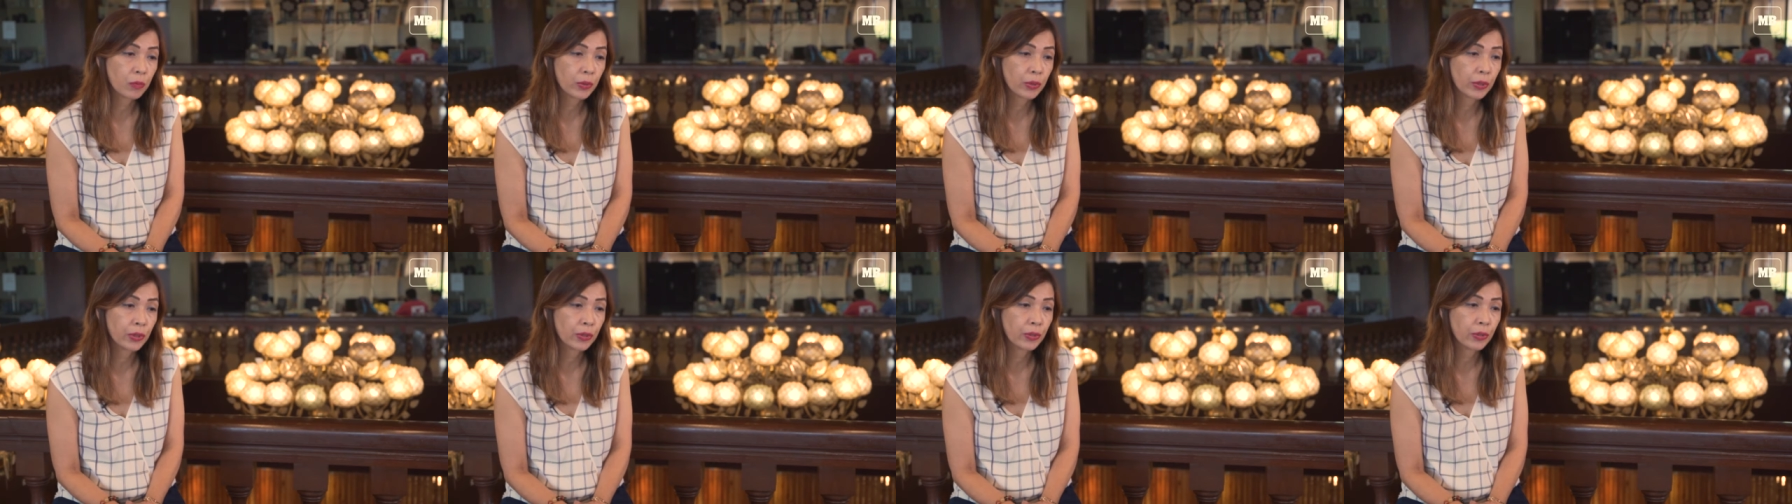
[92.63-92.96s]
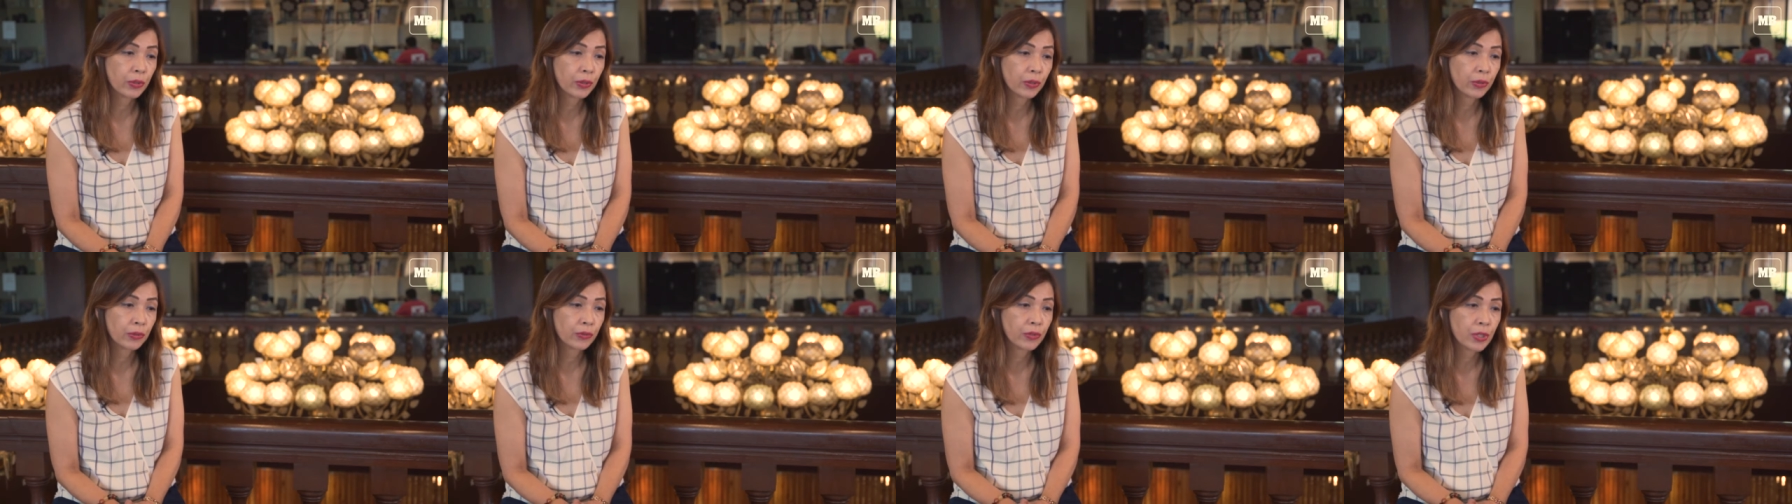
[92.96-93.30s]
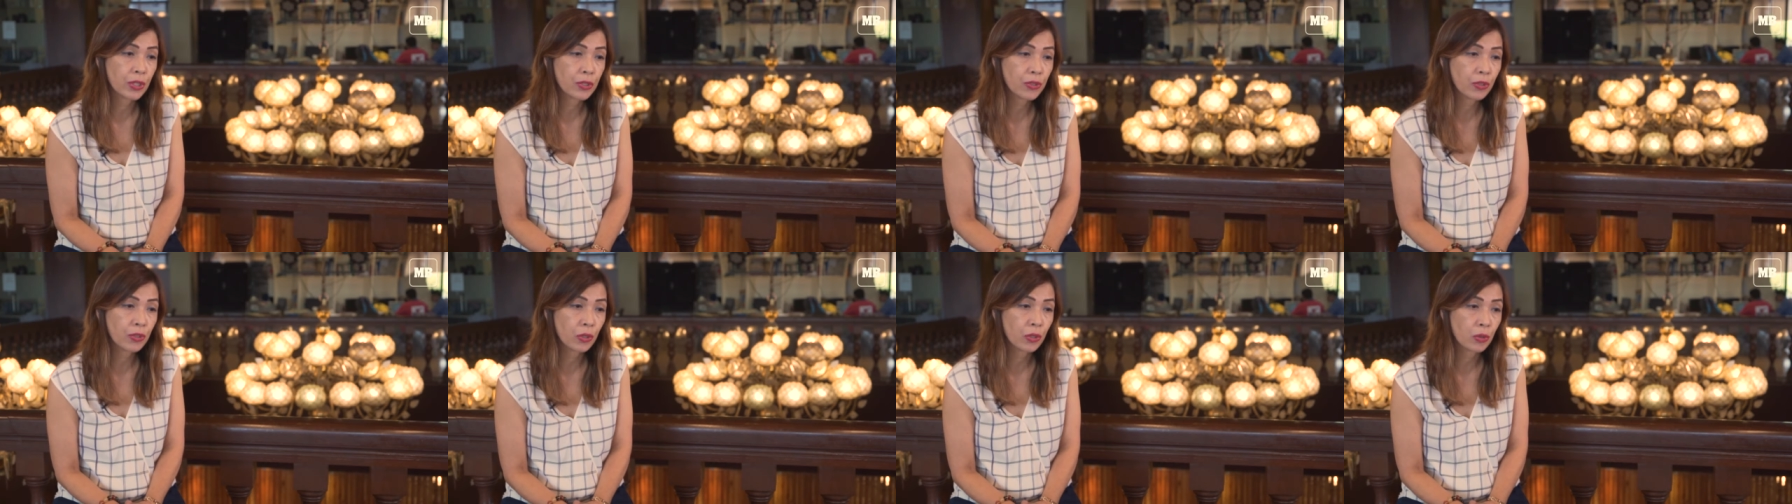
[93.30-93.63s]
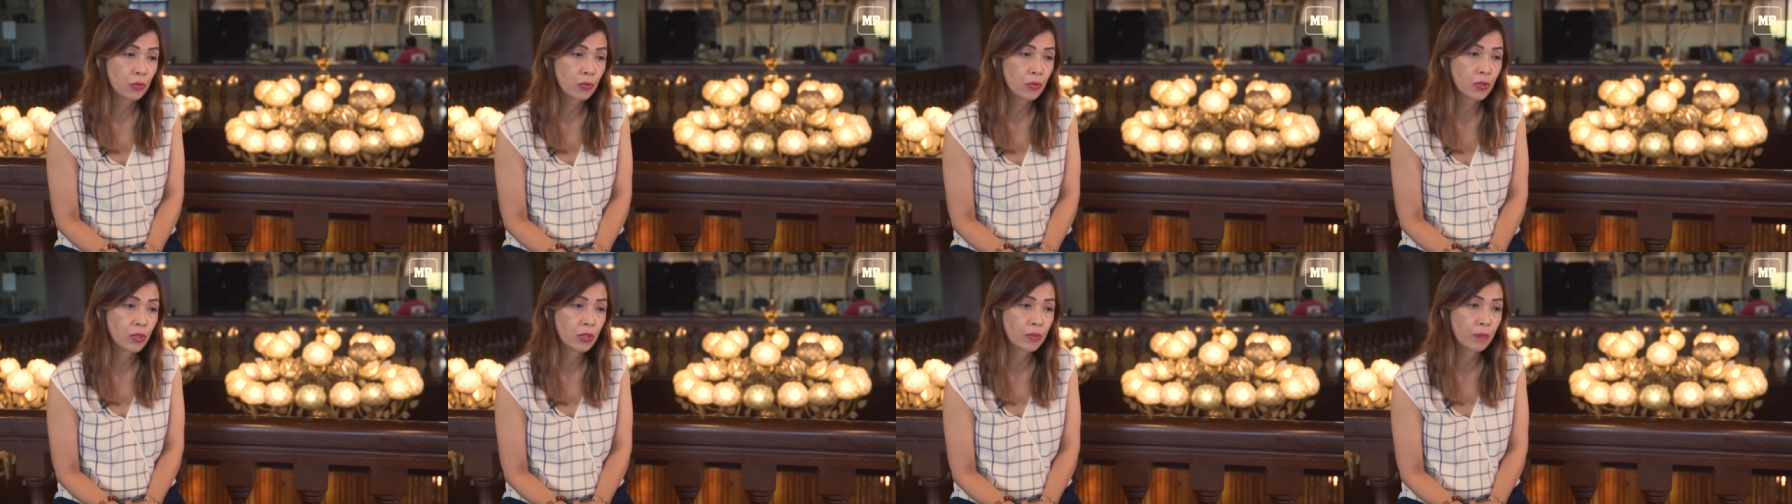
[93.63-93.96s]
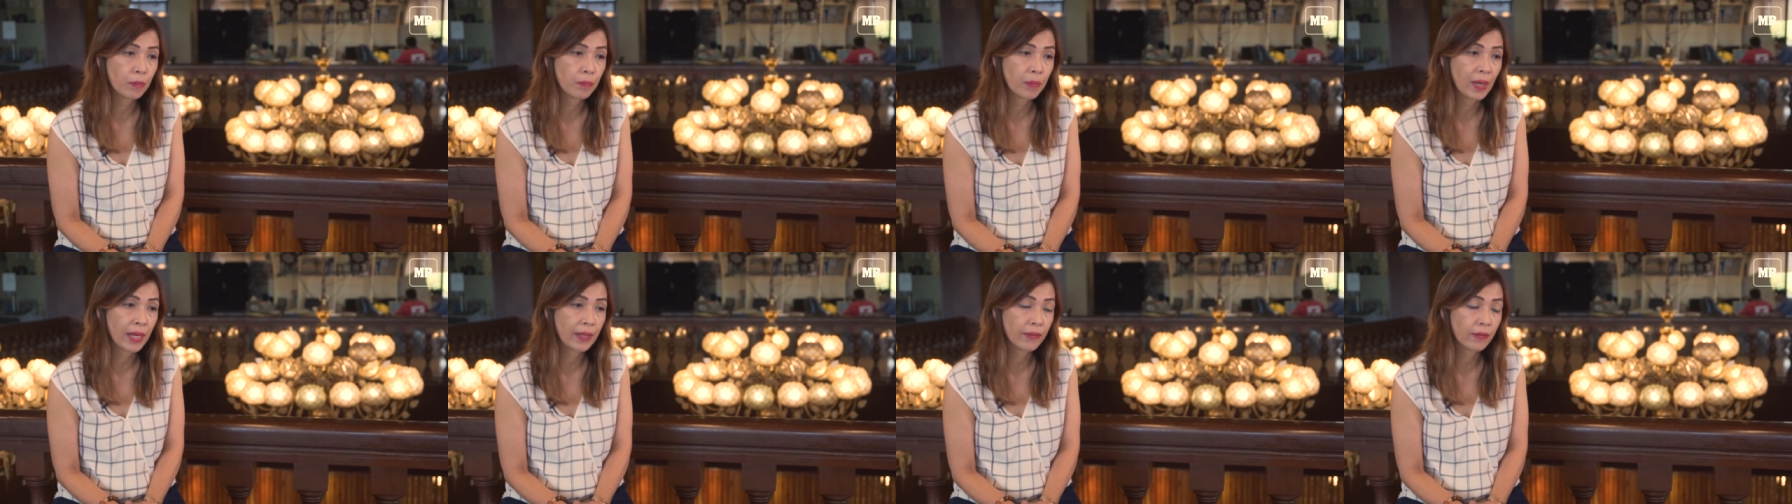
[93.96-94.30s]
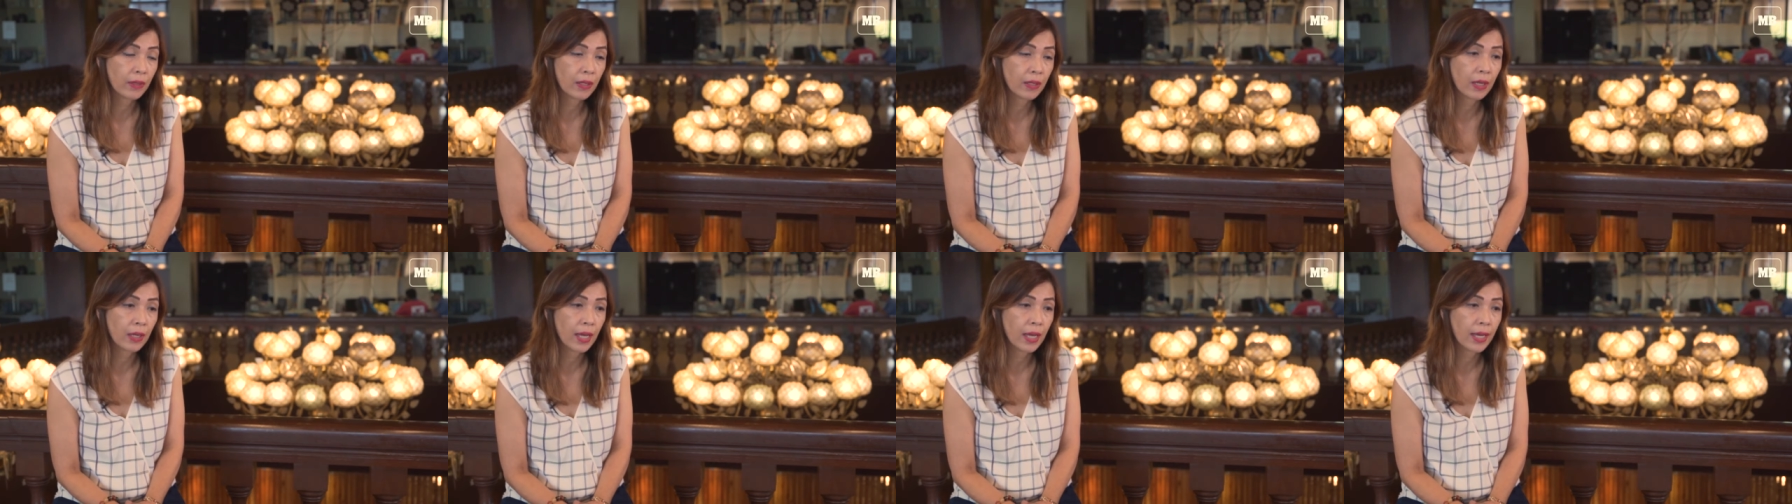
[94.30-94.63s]
were disclosed by
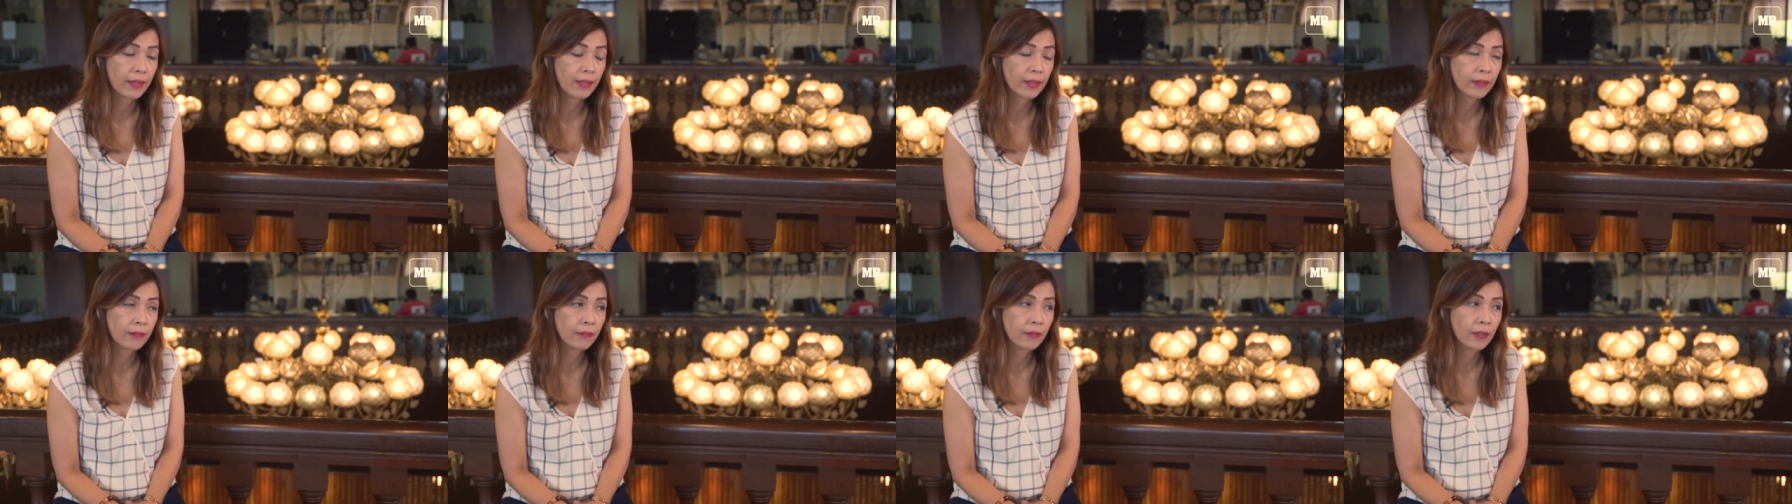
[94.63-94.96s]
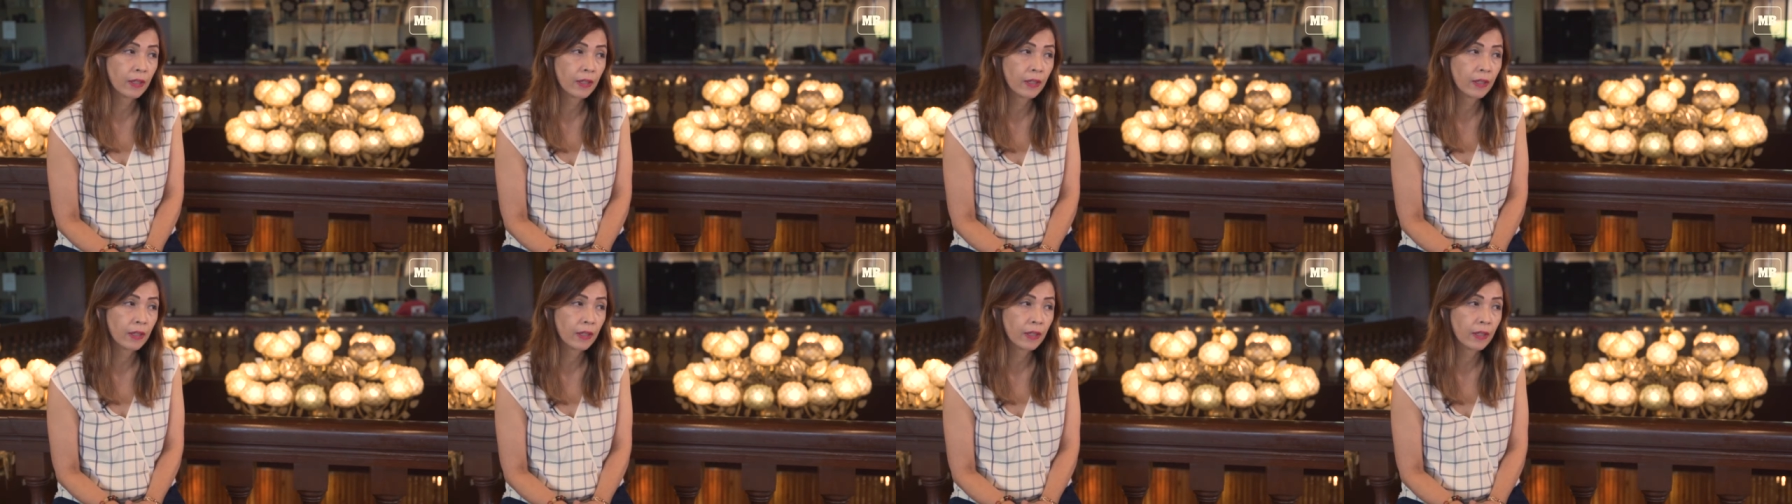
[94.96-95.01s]
the client,